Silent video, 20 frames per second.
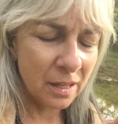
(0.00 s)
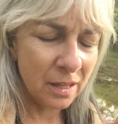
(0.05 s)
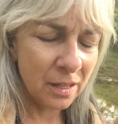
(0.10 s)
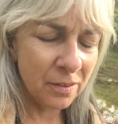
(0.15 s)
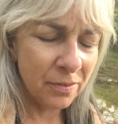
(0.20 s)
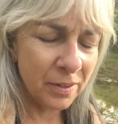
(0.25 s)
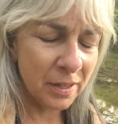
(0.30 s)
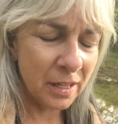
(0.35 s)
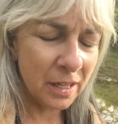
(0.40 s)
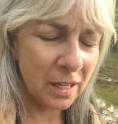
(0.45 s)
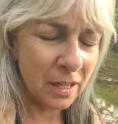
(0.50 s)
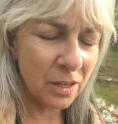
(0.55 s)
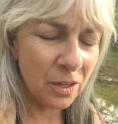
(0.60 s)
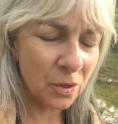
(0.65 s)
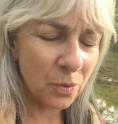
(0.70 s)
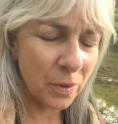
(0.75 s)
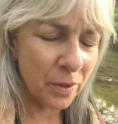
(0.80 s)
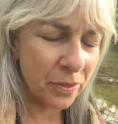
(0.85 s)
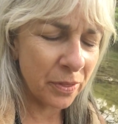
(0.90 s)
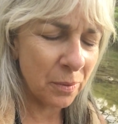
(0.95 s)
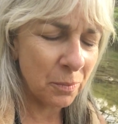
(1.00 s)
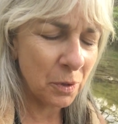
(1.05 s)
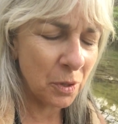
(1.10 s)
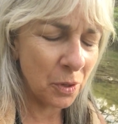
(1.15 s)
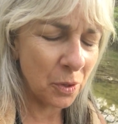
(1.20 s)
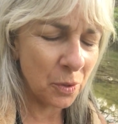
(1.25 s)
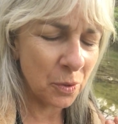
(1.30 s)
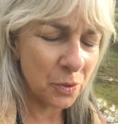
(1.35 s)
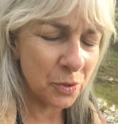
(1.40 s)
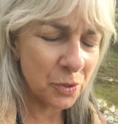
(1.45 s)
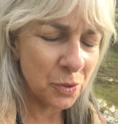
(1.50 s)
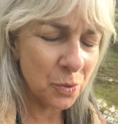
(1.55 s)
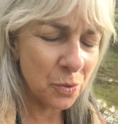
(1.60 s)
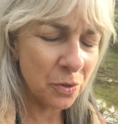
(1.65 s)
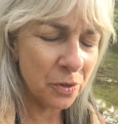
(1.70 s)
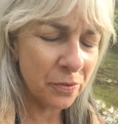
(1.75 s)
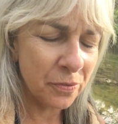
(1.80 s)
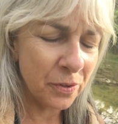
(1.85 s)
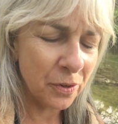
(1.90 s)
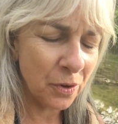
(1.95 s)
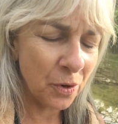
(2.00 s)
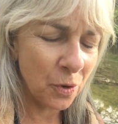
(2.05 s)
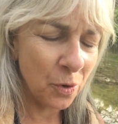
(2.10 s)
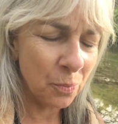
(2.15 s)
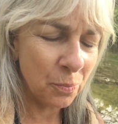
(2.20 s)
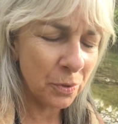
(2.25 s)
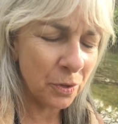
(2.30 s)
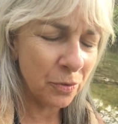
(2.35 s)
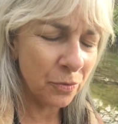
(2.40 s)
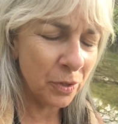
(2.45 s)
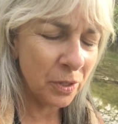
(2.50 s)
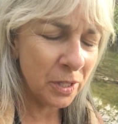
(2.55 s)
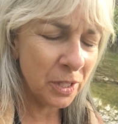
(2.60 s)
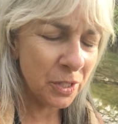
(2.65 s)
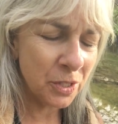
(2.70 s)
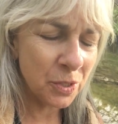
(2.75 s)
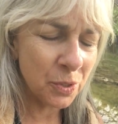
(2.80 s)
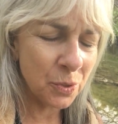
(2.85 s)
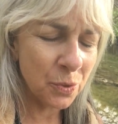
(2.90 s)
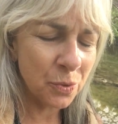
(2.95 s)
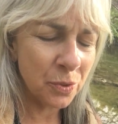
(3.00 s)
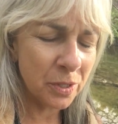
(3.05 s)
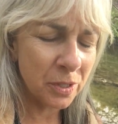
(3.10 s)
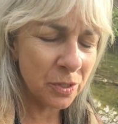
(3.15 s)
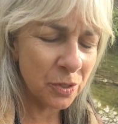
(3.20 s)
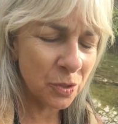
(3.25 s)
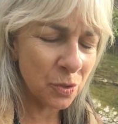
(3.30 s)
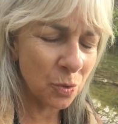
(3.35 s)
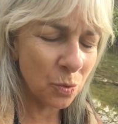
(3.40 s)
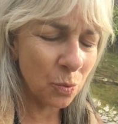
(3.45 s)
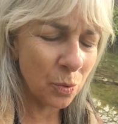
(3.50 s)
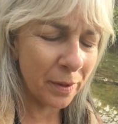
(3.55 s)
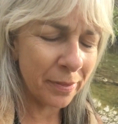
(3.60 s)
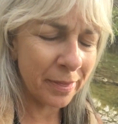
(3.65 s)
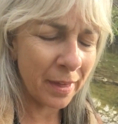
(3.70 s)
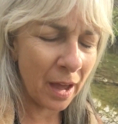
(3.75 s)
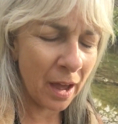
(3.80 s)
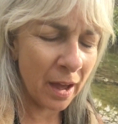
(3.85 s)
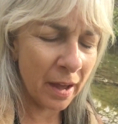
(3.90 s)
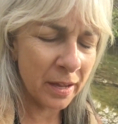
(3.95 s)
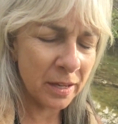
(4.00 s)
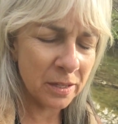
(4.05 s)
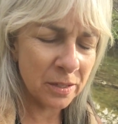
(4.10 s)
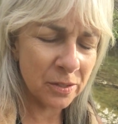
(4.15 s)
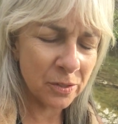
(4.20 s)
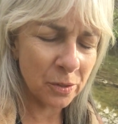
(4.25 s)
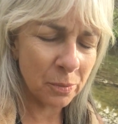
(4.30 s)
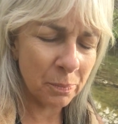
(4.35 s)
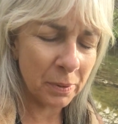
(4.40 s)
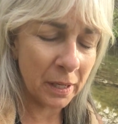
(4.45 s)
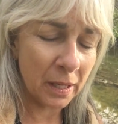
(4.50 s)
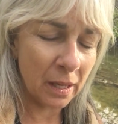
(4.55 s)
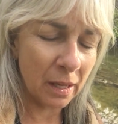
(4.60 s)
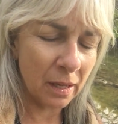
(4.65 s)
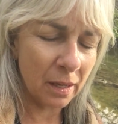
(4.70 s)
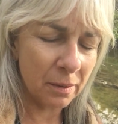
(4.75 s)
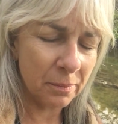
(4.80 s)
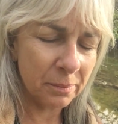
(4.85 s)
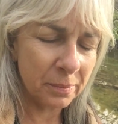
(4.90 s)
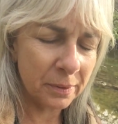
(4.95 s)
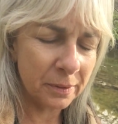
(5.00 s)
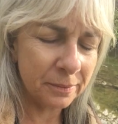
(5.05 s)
even here with them closed, or if they're open, really tune into what the eyes are picking up.